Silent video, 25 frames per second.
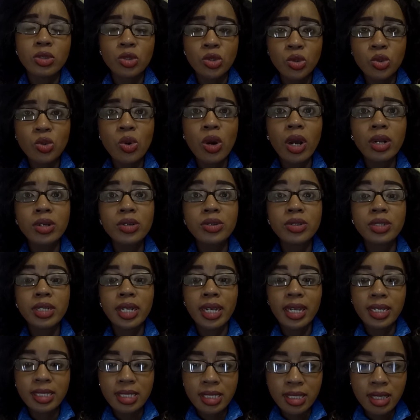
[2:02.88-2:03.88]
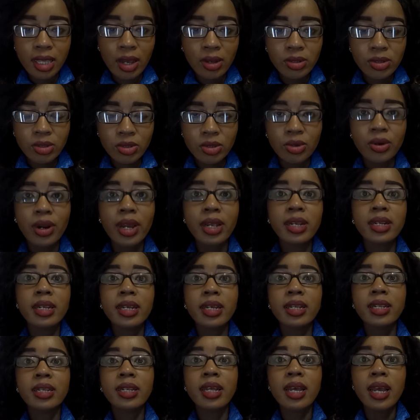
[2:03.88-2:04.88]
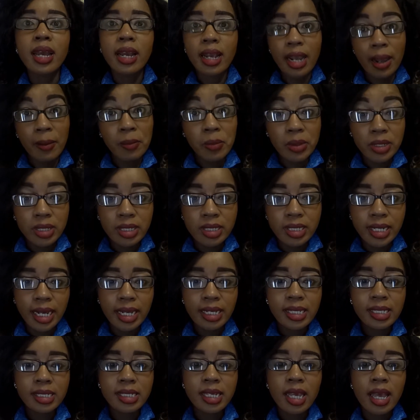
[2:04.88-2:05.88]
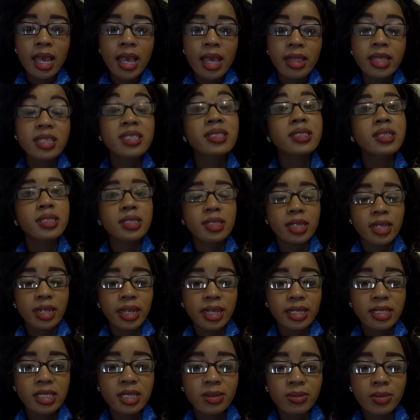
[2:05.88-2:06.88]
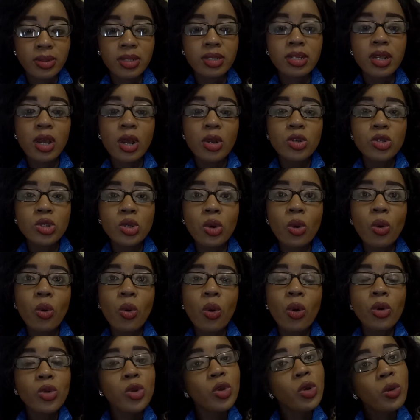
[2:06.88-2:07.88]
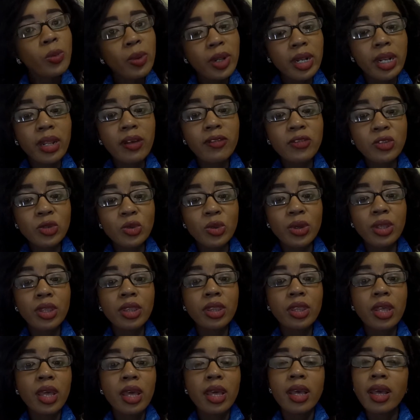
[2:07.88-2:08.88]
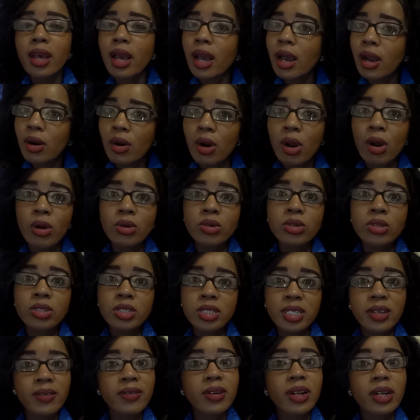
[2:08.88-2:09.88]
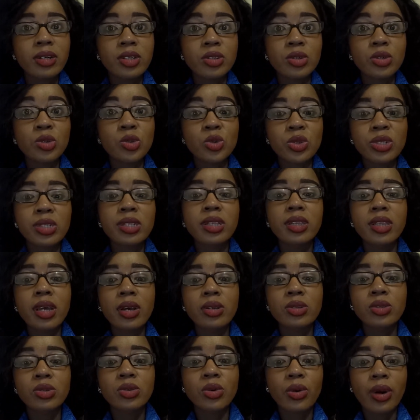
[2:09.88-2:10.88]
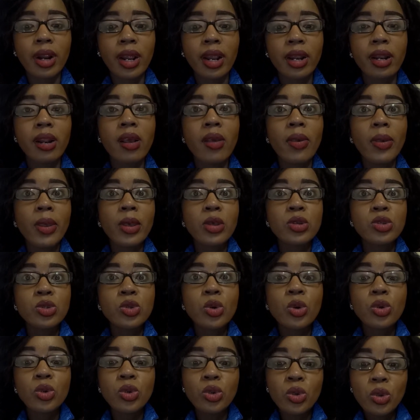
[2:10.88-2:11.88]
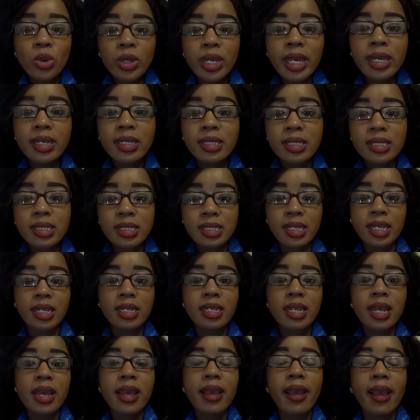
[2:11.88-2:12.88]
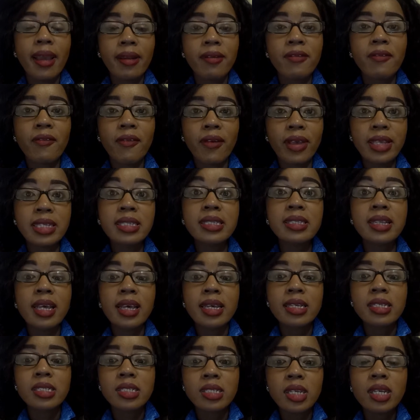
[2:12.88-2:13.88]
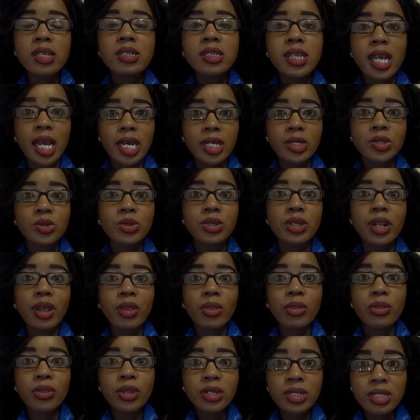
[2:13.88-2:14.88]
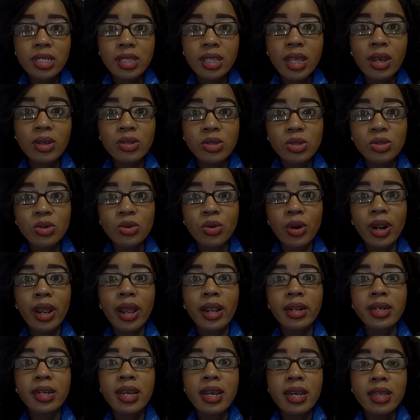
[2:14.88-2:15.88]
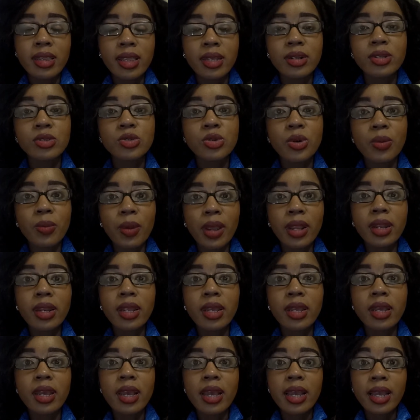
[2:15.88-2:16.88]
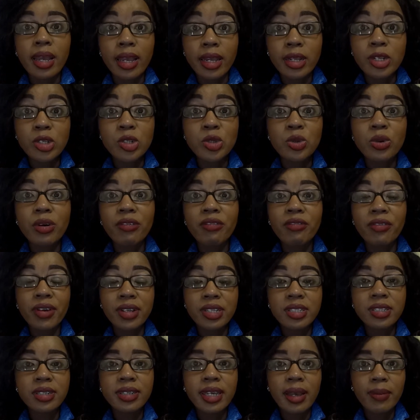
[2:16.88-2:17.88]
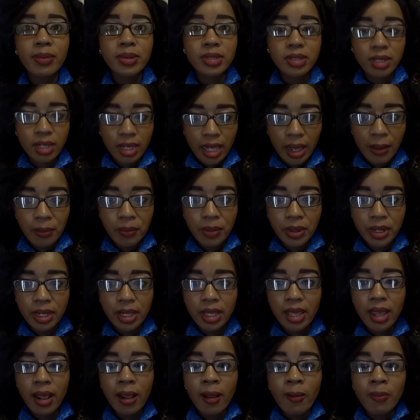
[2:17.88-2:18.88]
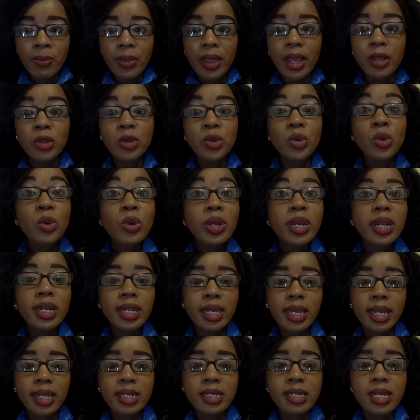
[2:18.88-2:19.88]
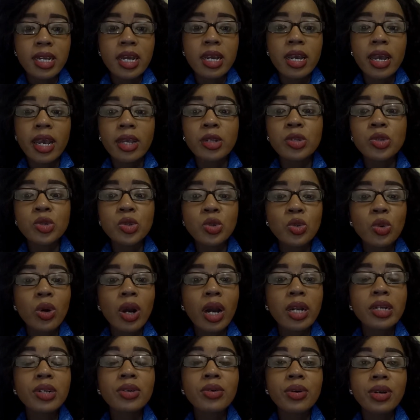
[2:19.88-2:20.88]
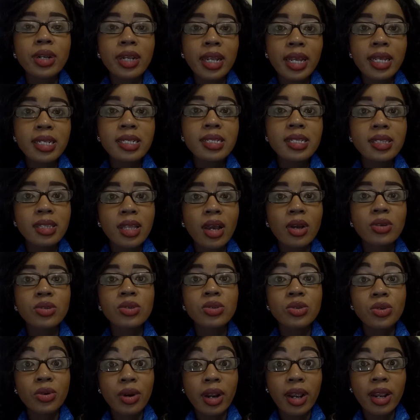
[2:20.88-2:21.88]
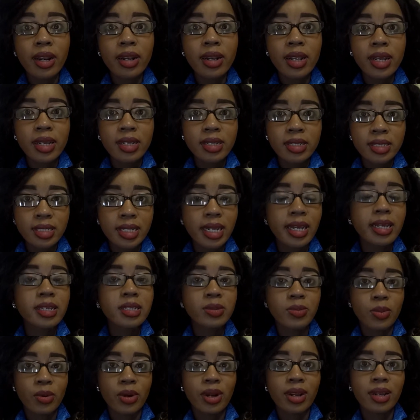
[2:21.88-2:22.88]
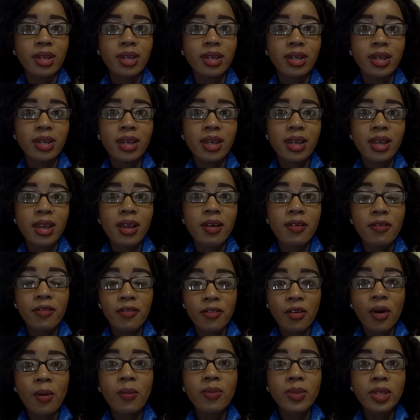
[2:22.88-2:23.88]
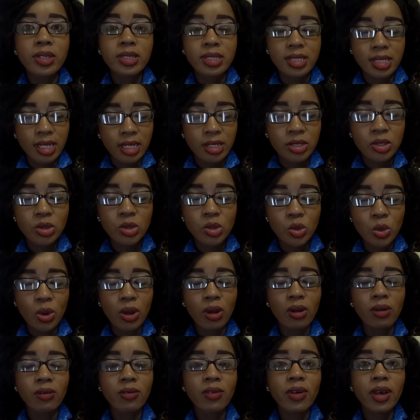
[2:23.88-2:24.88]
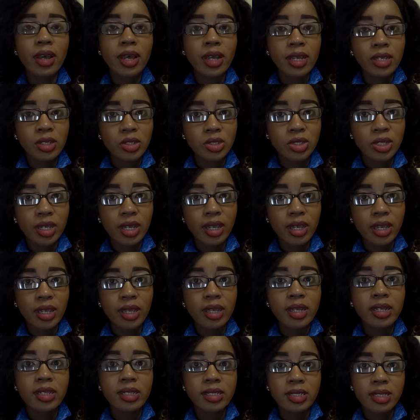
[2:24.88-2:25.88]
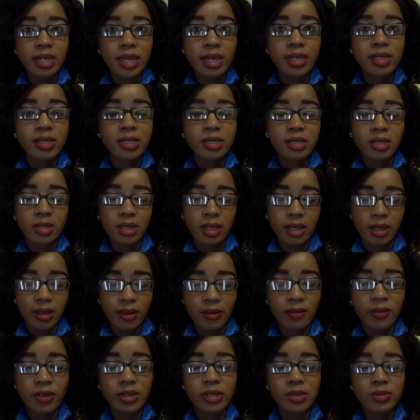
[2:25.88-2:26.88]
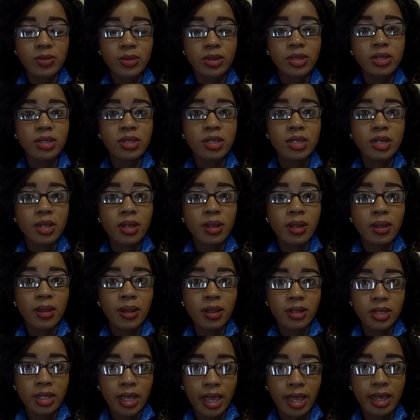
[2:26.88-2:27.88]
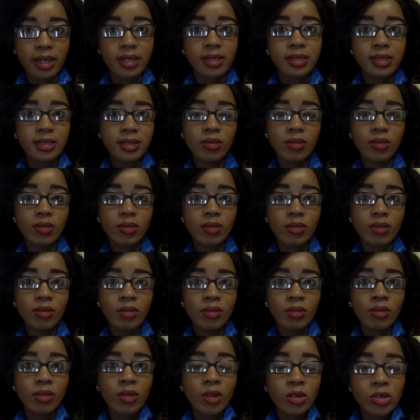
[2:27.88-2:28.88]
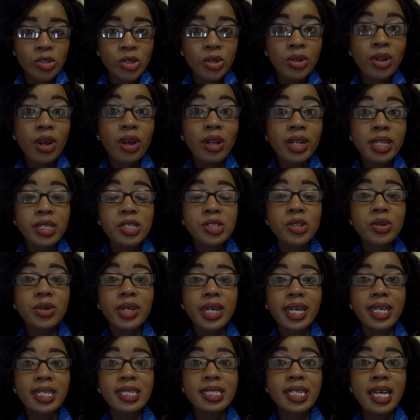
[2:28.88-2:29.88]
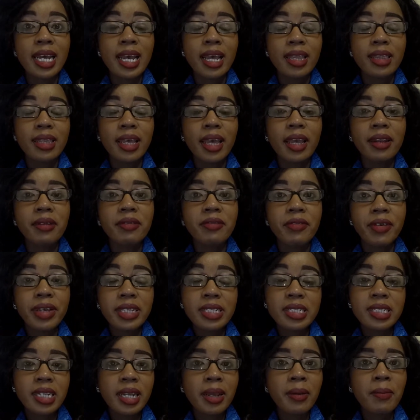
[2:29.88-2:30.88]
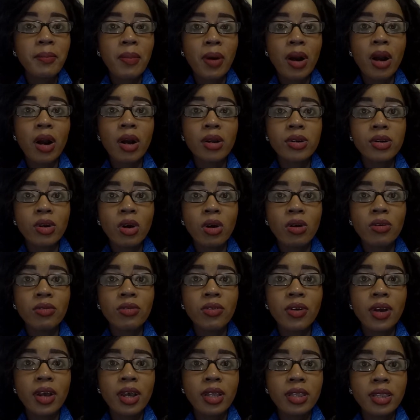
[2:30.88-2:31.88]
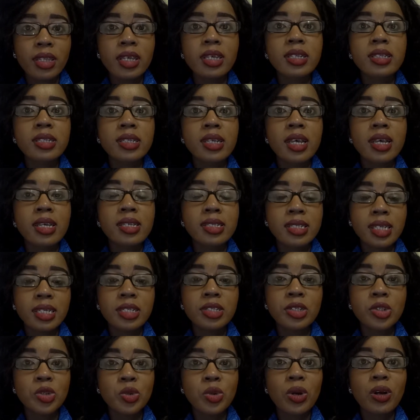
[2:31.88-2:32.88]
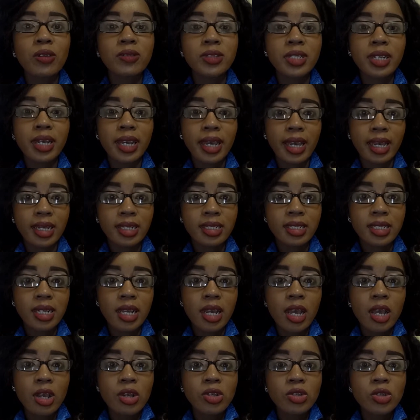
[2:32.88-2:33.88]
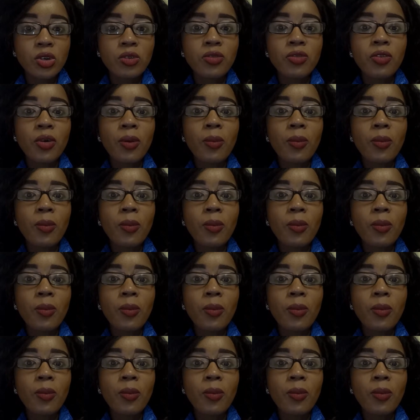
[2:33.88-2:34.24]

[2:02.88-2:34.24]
280,000 Rand in company tax. This is just an estimate. So you'll be left with around 720,000 Rand. So you can instead invest 630,000 Rand that is remaining into a venture capital company, and you can get a 280,000 Rand tax break from the Section 12J Tax Investment Act. So now let's look at the investing part of this Section 12J Act. So